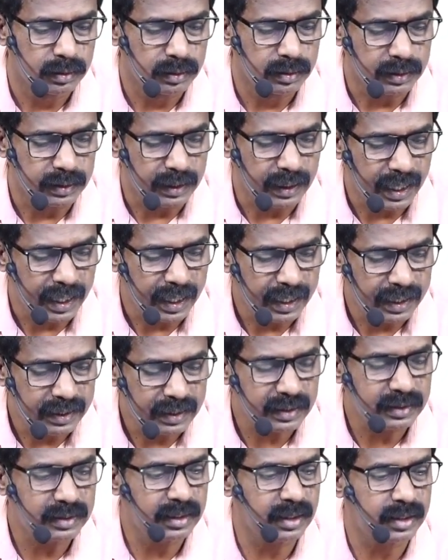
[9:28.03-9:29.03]
A
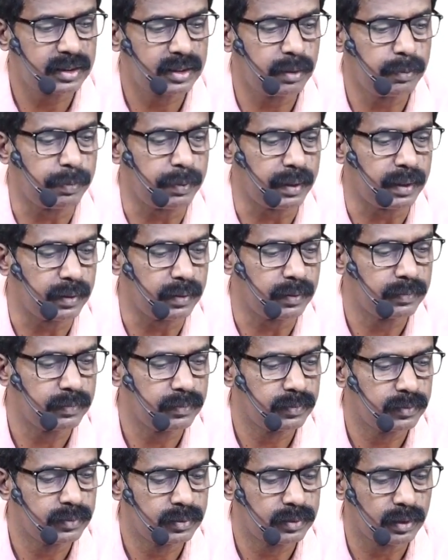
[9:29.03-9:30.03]
intersection B.
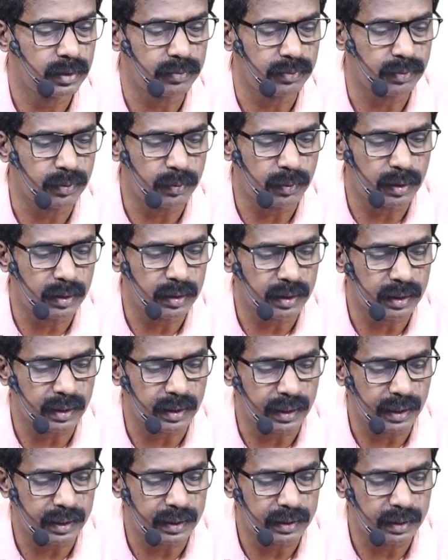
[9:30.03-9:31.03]
So if you want, you can
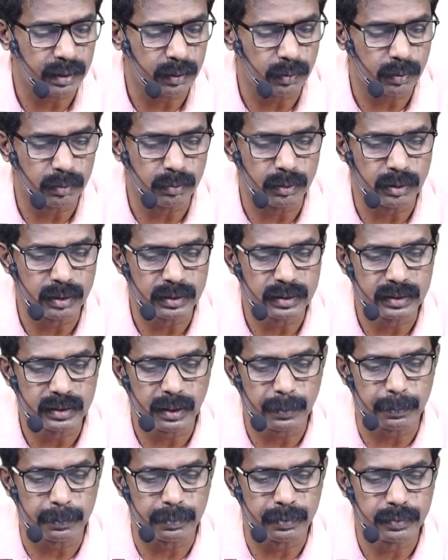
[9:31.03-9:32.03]
write here one more
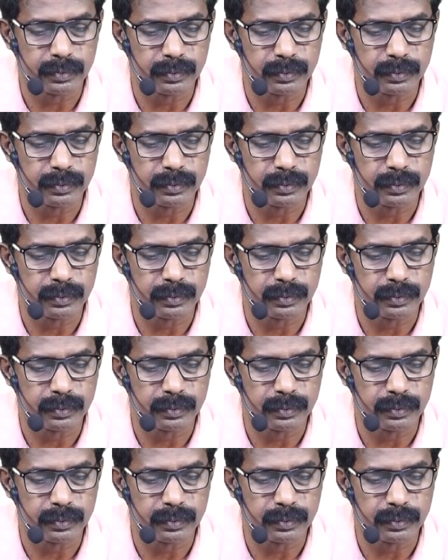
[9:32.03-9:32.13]
step.